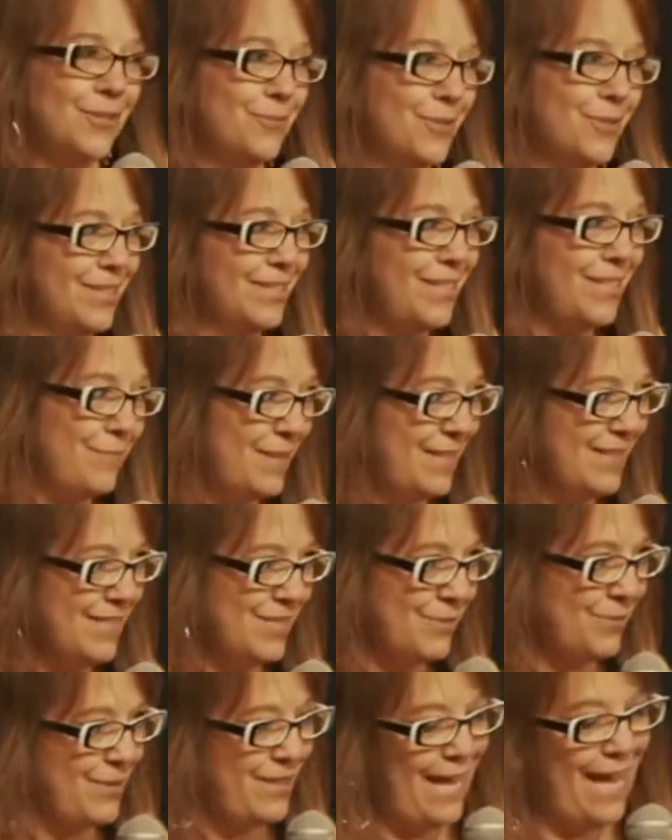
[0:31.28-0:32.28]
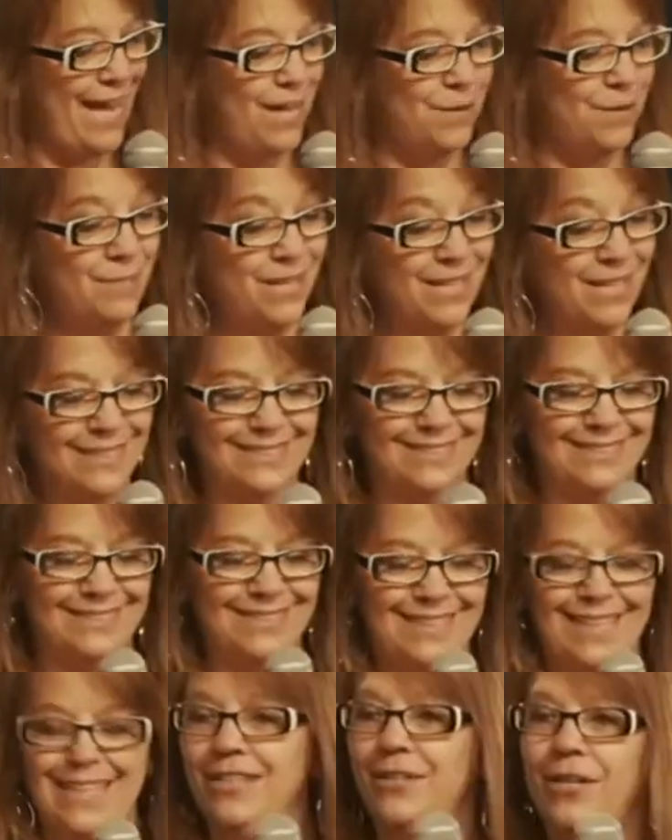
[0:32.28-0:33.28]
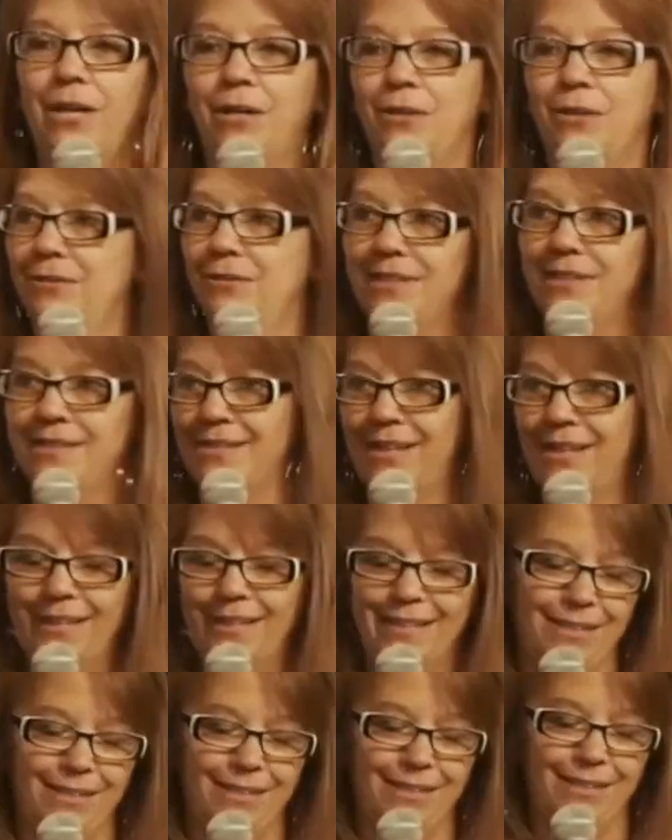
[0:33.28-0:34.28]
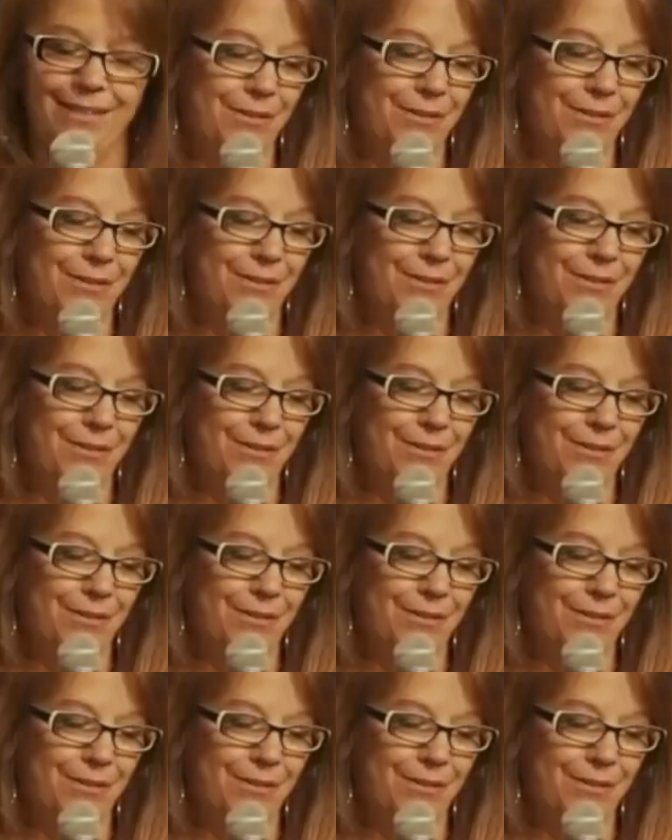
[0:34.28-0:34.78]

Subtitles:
word that begins with M? No, it's not either of those.